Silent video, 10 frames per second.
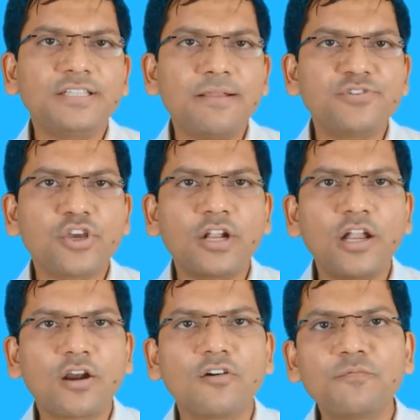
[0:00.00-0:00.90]
I'm sure a
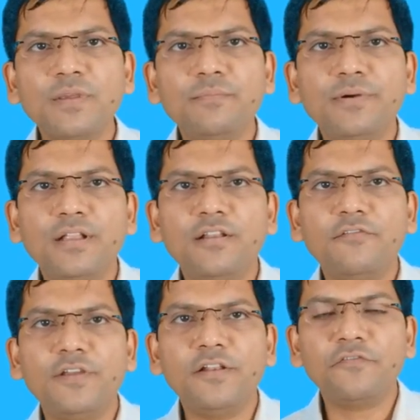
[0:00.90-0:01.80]
lot of
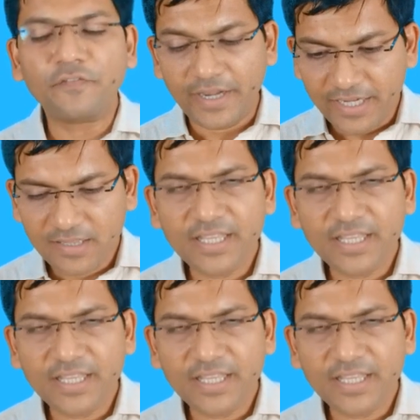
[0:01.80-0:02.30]
people will find